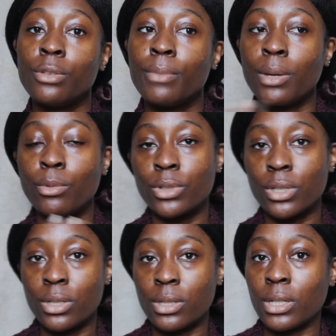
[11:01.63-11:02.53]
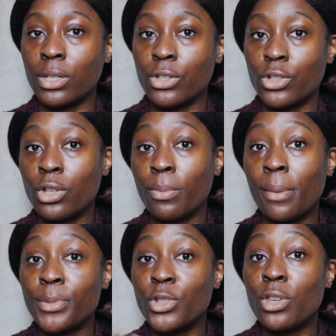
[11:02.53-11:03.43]
you may want to stick to 2
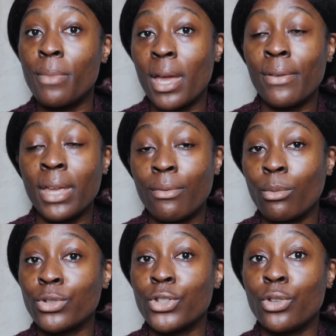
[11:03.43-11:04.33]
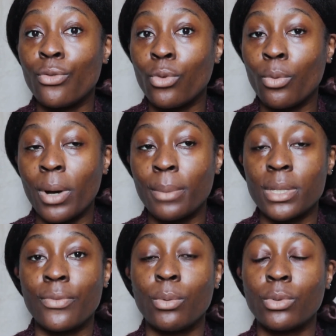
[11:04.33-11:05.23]
pumps, you may even want to do 4 pumps
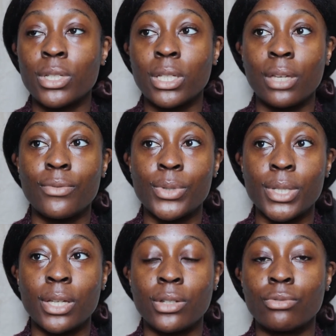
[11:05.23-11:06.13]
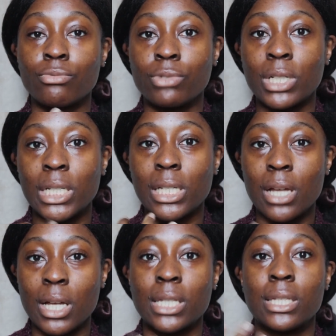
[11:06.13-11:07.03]
if you want to give your skin a really
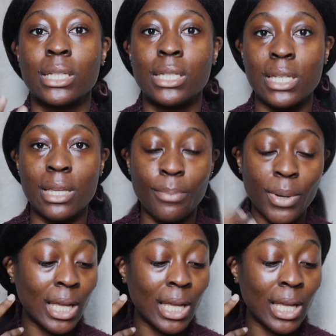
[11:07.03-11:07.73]
nice deep